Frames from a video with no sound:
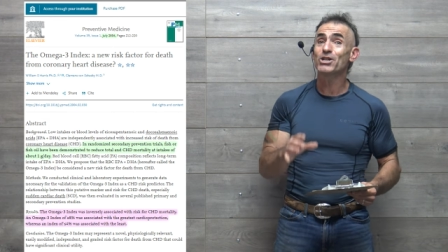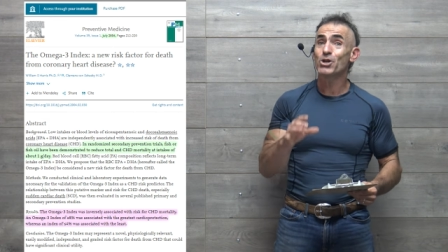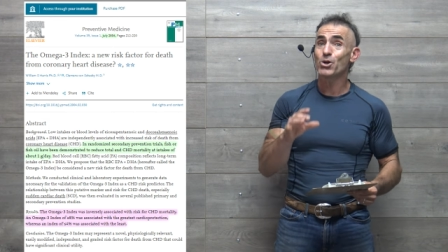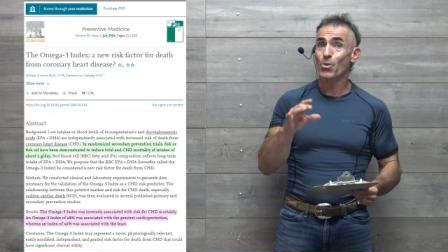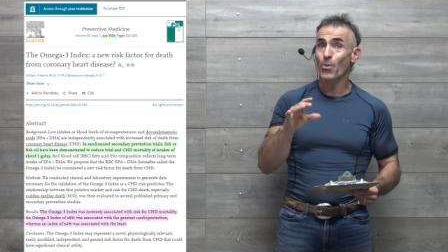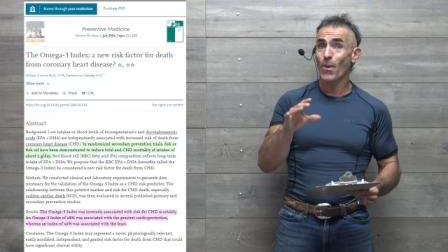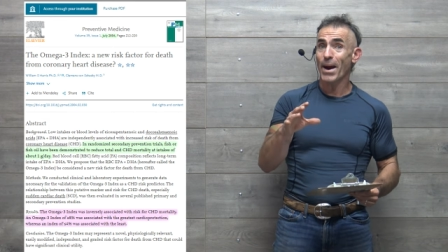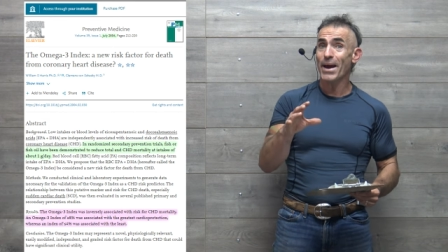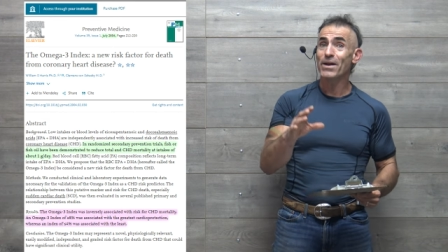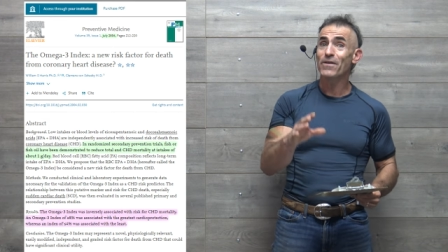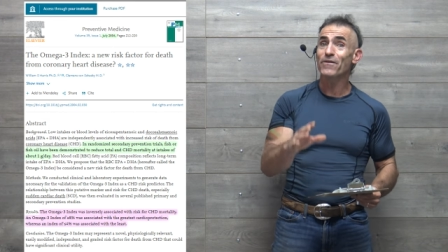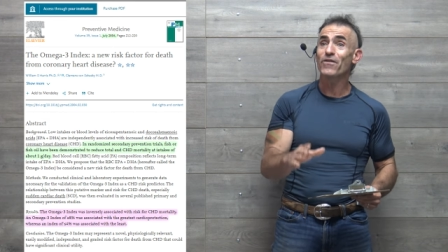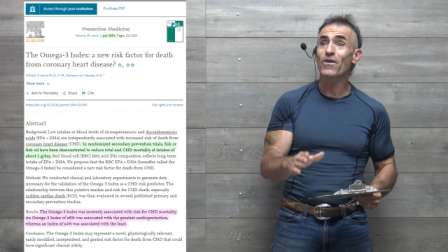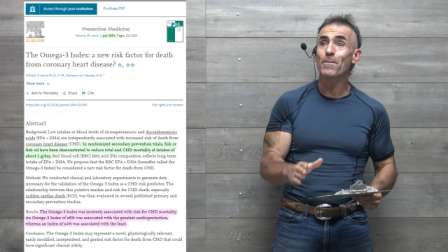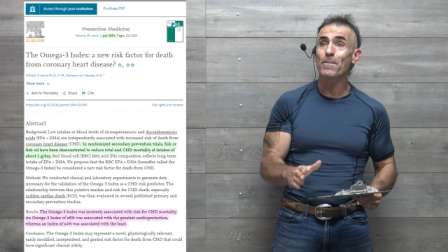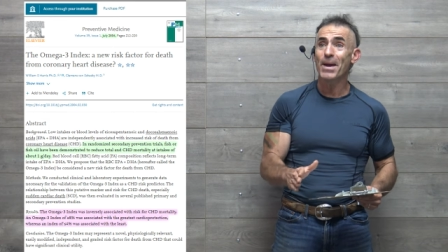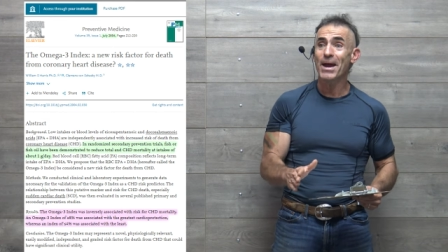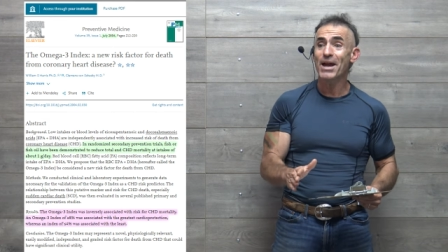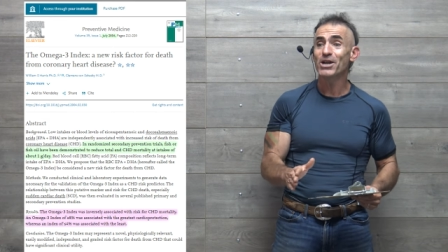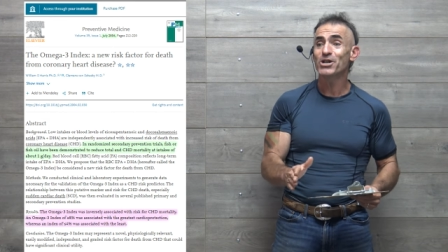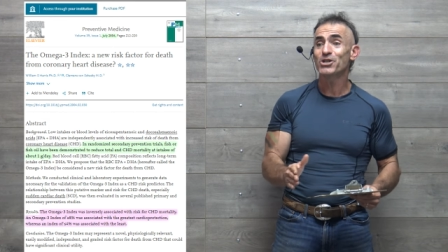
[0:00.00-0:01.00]
great
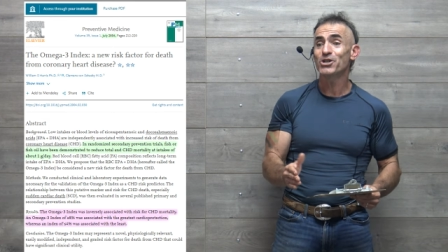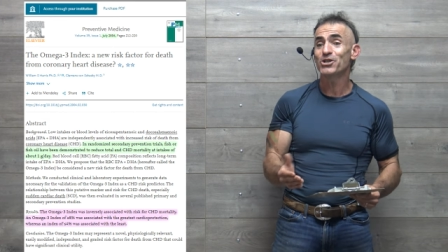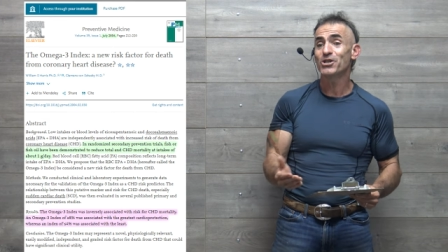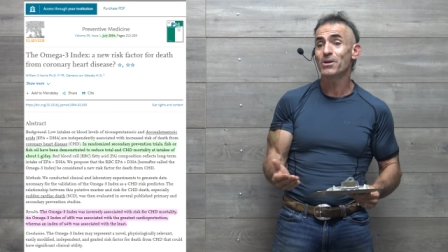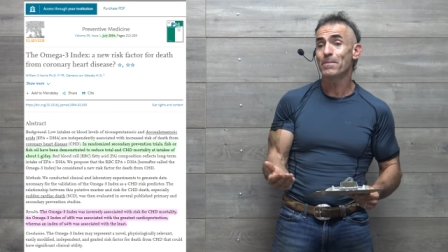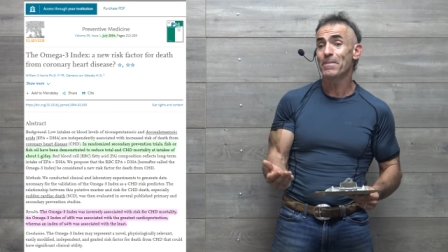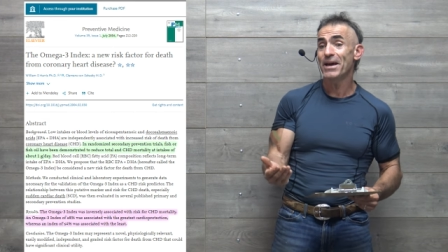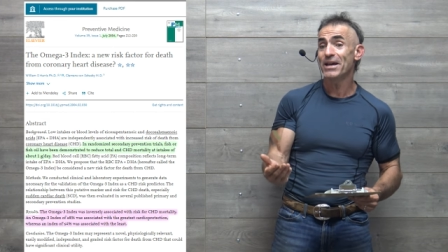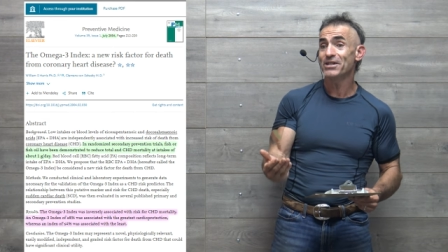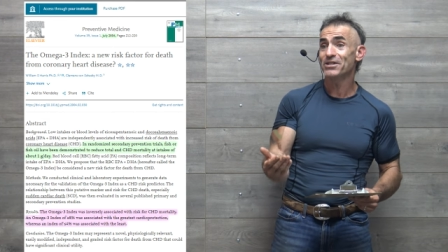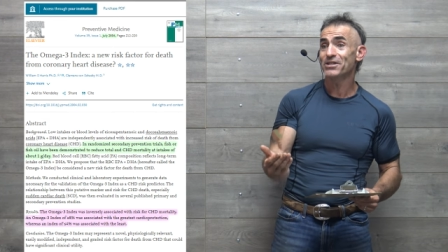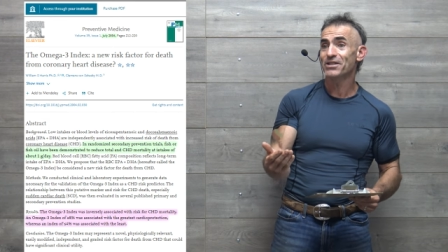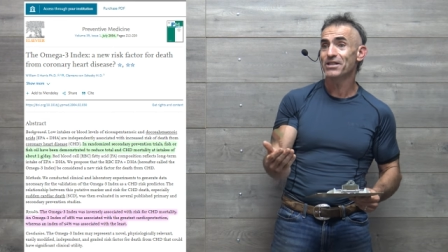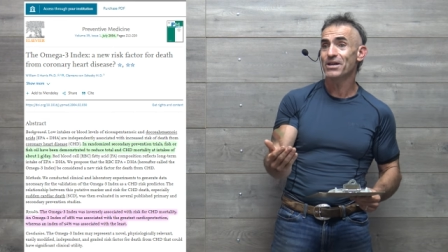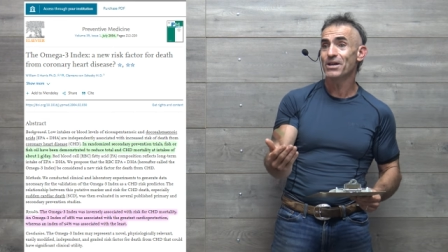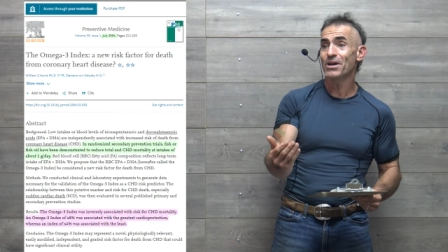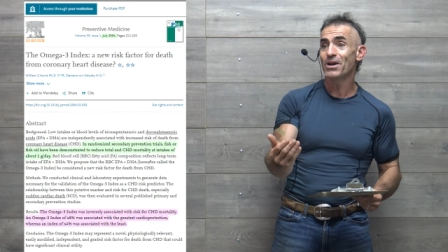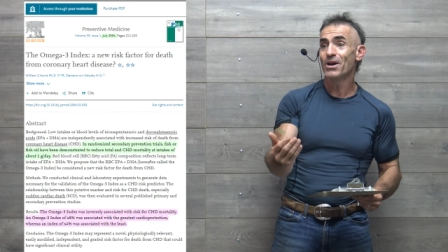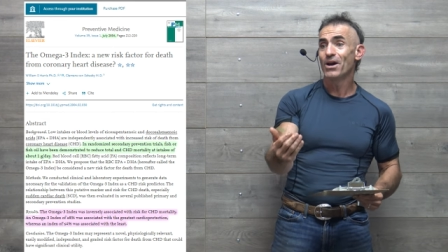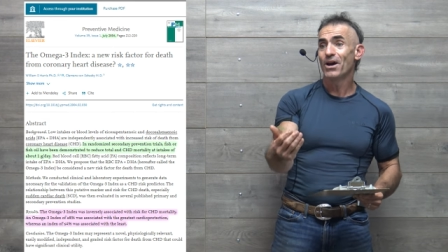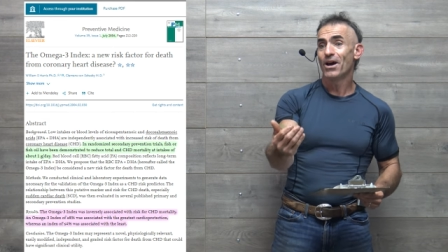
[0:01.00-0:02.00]
information to
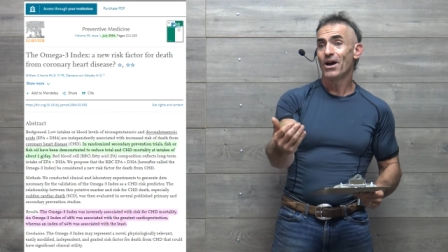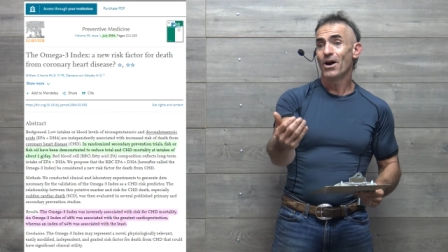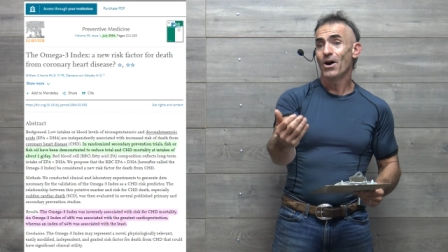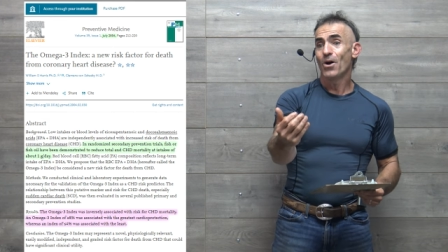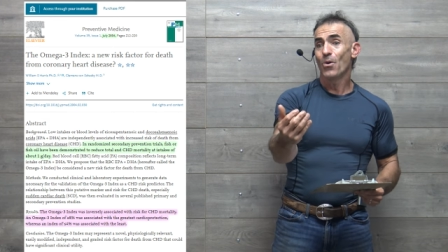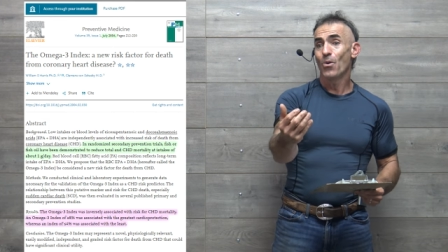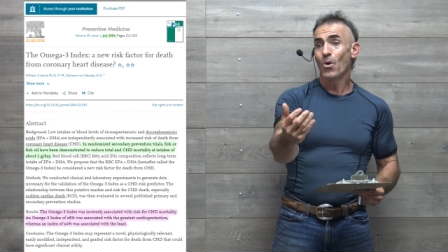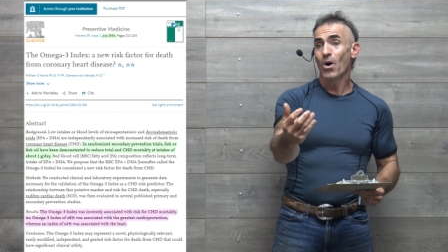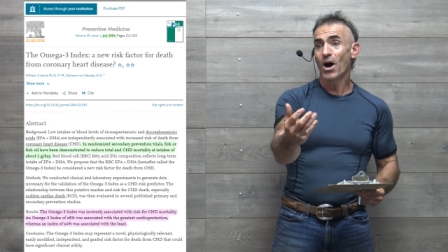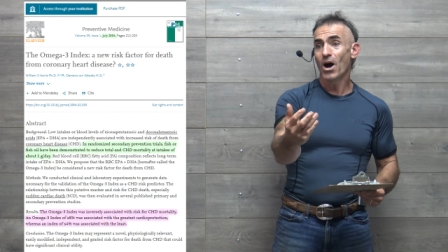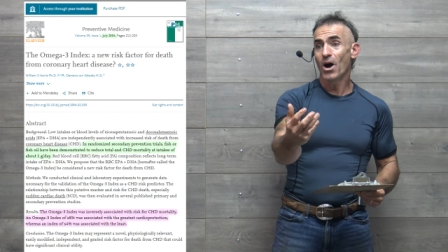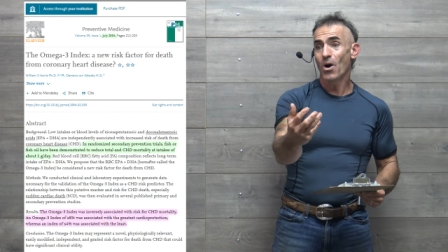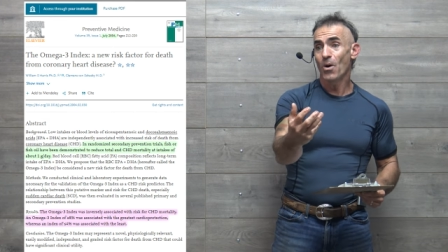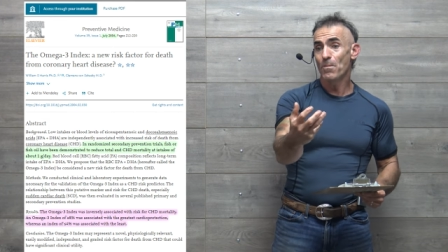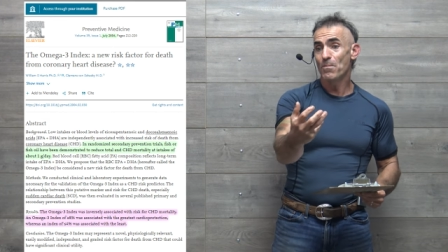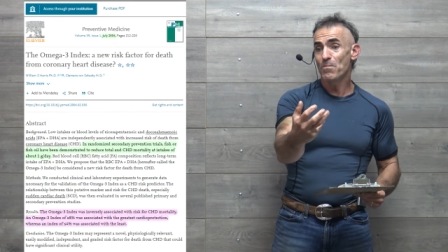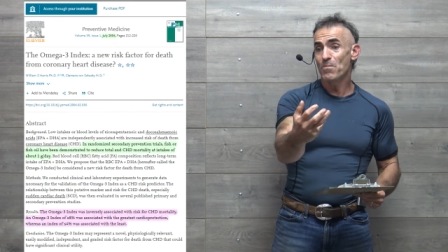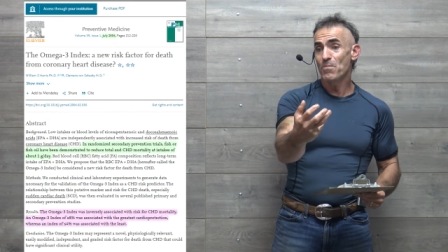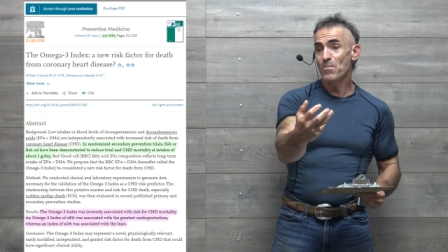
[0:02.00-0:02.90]
basically uh,